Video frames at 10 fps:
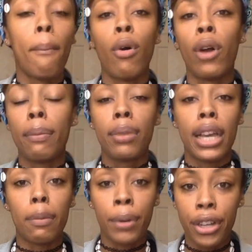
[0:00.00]
Point
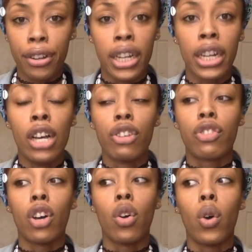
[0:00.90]
blank, period.
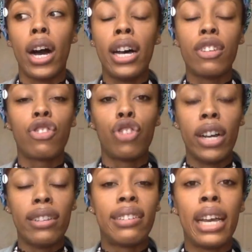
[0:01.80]
So us
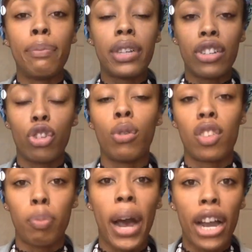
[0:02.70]
attempting to
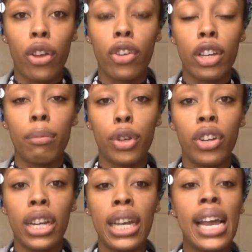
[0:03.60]
inspire the
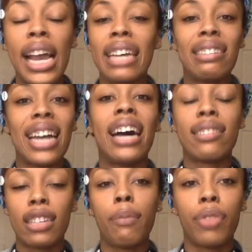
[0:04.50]
community is not
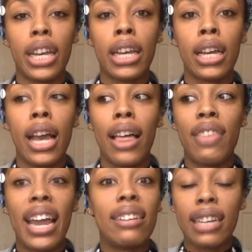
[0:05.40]
something
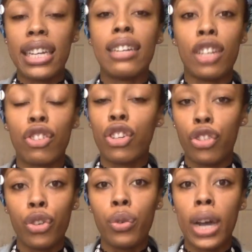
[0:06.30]
that is easy to
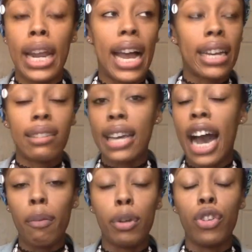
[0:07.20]
do. And I can say
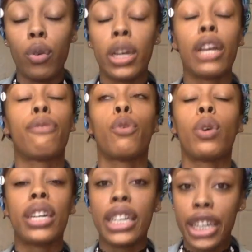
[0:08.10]
I've been doing it
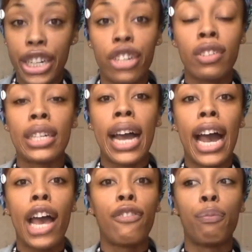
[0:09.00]
for years and I
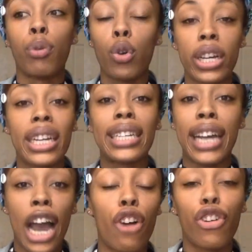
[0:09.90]
have broken
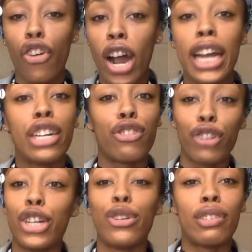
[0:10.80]
down crying in
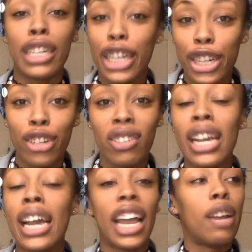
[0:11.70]
real tears
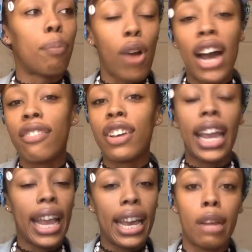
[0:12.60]
in private
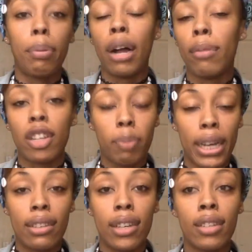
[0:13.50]
and in public
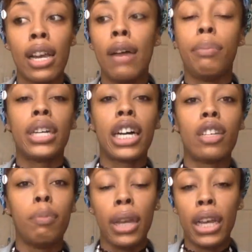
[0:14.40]
spaces
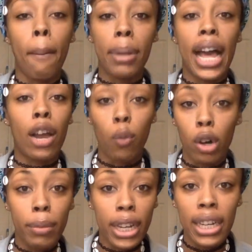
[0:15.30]
because being a Black
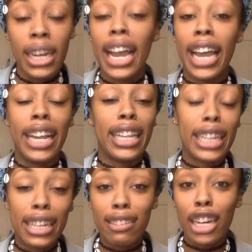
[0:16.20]
woman in
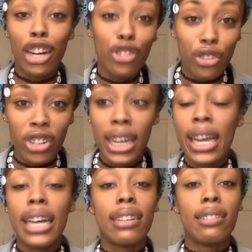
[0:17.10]
this country
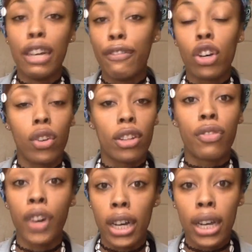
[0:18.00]
is difficult as
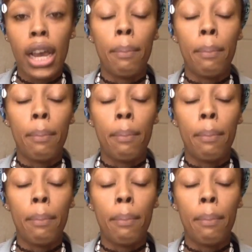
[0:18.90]
fuck.